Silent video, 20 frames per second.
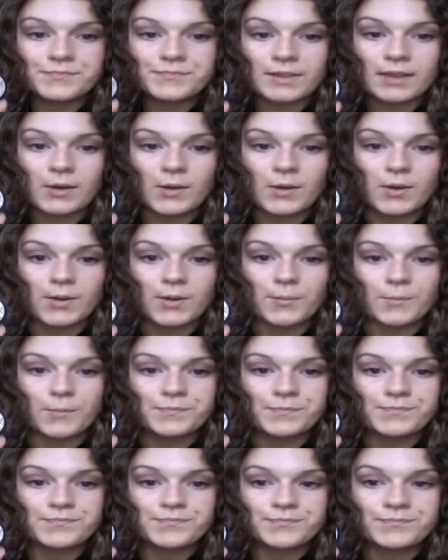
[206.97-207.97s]
NYX,
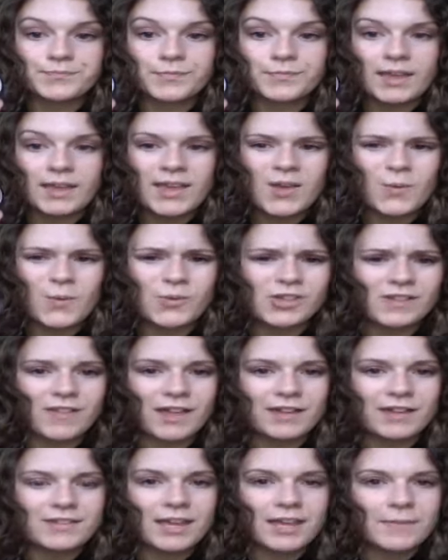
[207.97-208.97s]
which a
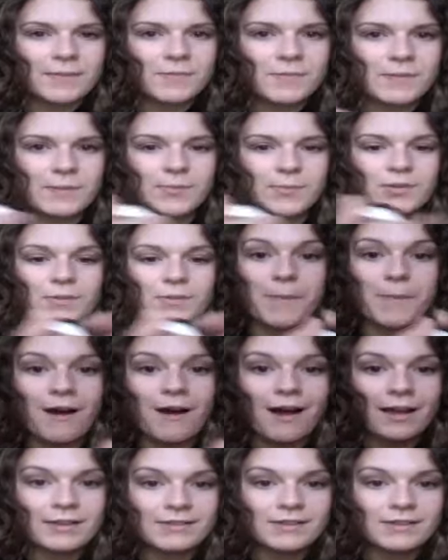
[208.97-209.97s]
lot of times people
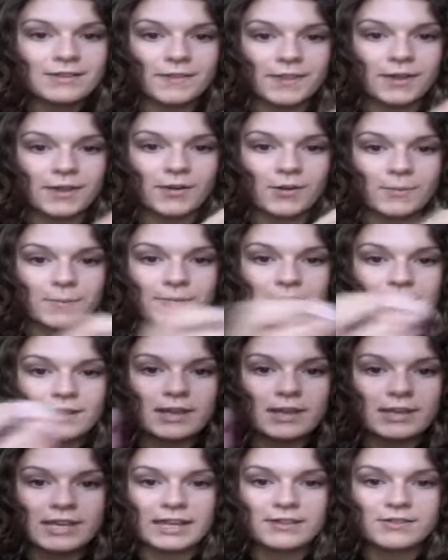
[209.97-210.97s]
pot their
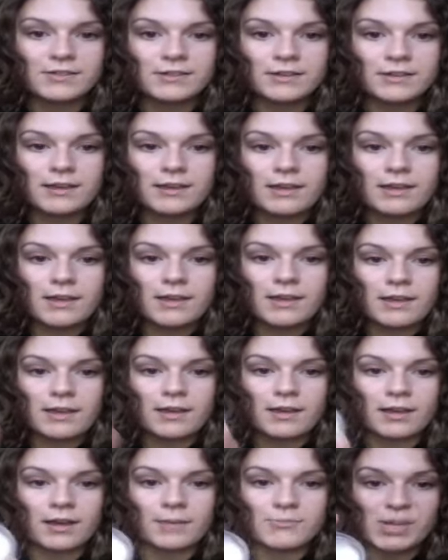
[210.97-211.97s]
NYX
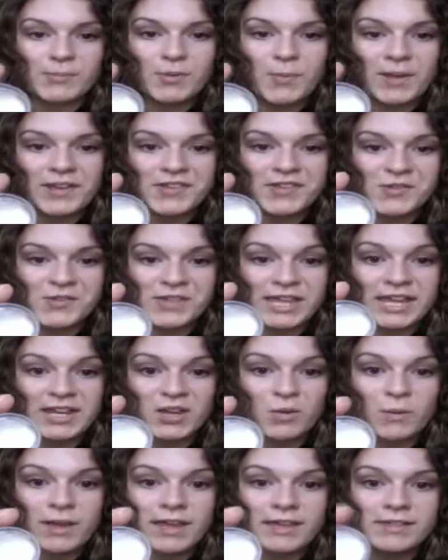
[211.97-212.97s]
jumbo pencils
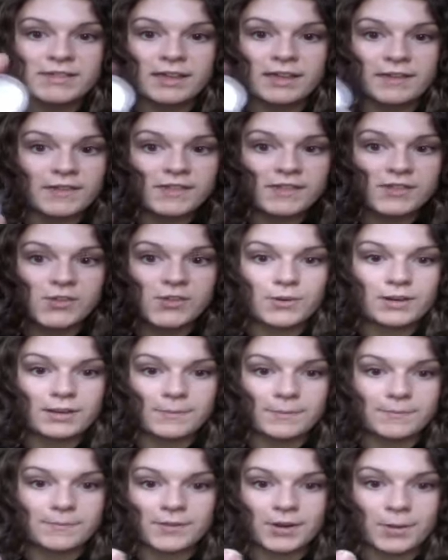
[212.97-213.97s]
anyways. This is already,
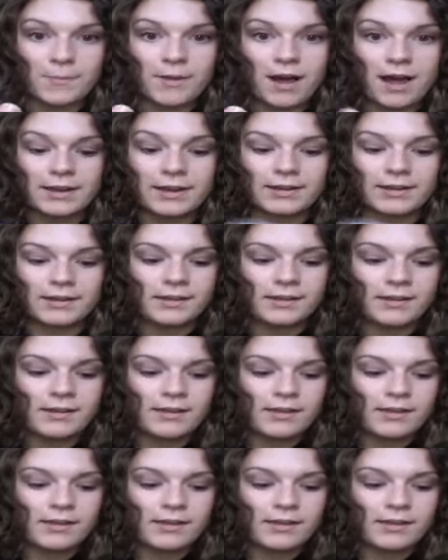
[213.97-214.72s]
potted.